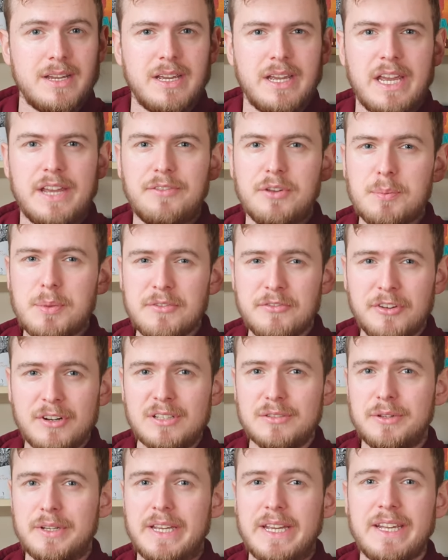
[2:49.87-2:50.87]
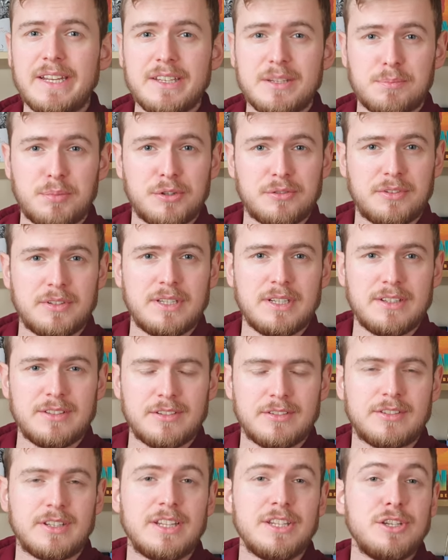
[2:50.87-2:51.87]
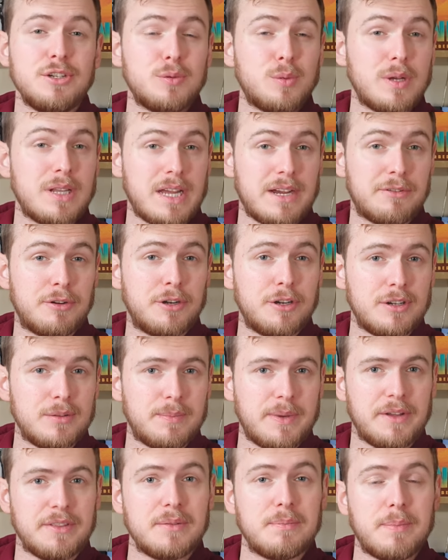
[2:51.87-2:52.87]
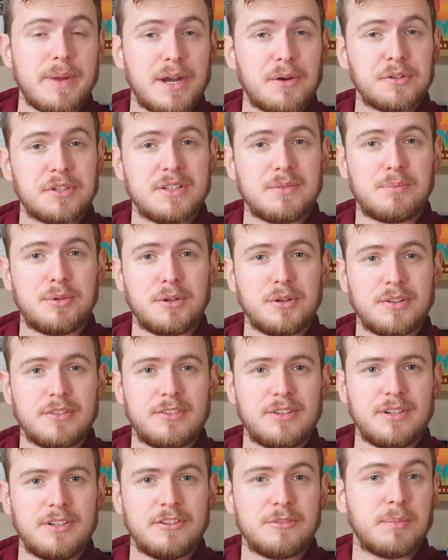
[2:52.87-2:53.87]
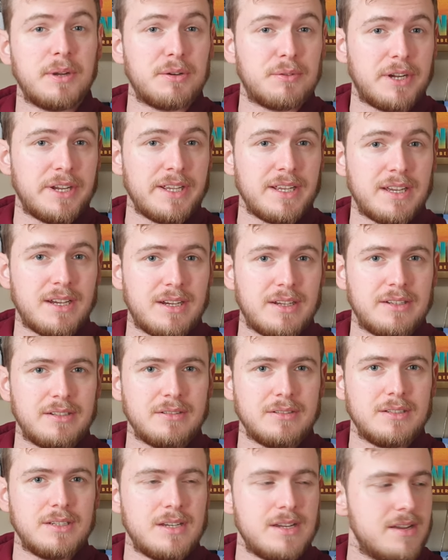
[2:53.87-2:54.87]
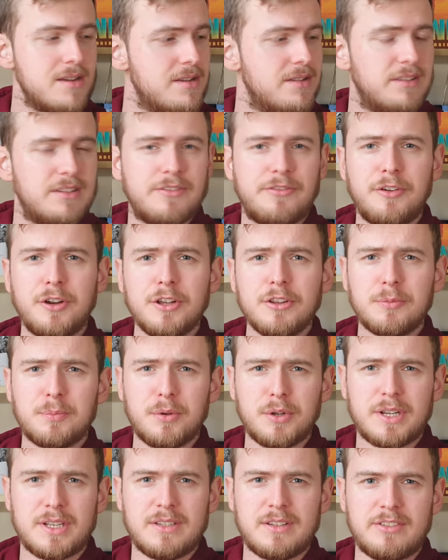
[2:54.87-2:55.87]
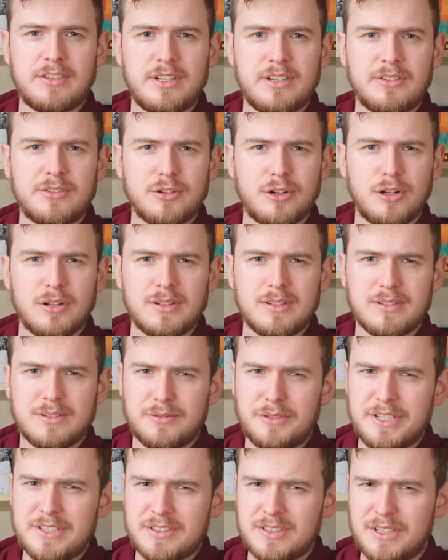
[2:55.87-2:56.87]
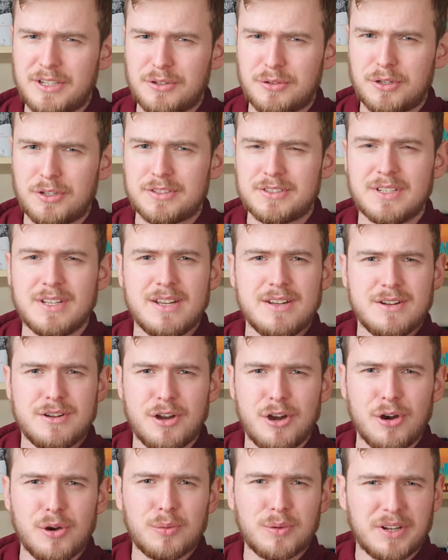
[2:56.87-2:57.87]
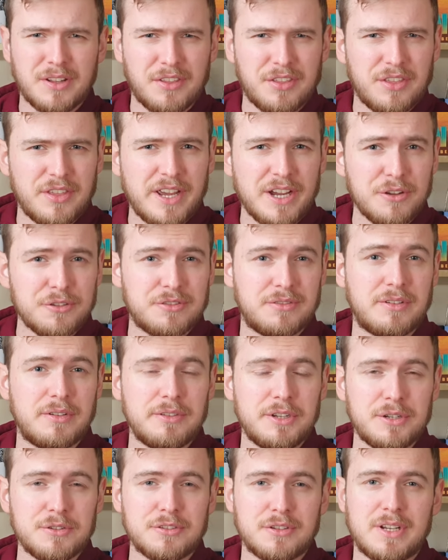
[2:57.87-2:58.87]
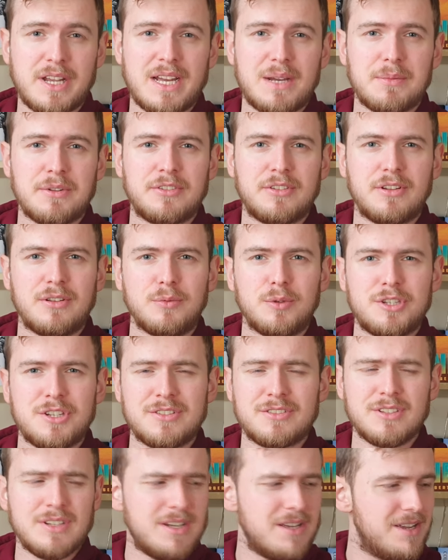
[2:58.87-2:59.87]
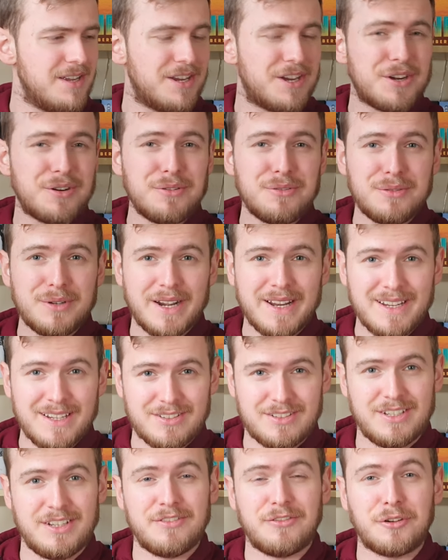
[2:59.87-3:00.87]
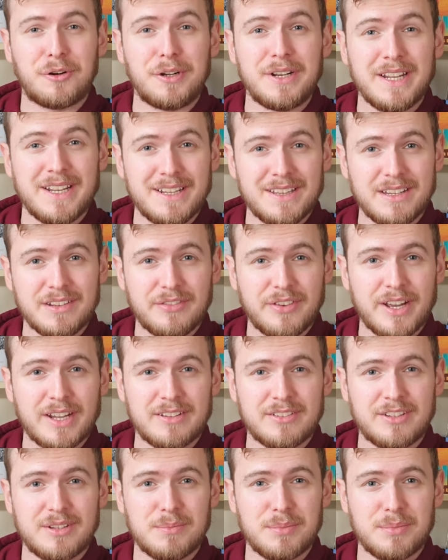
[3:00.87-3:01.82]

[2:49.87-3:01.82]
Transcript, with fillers: If you've been following indie book releases, then you will have heard about the Bound and the Broken series by Ryan Cahill. The first book in the series recently crossed over a thousand reviews on Amazon, which is crazy for an indie fantasy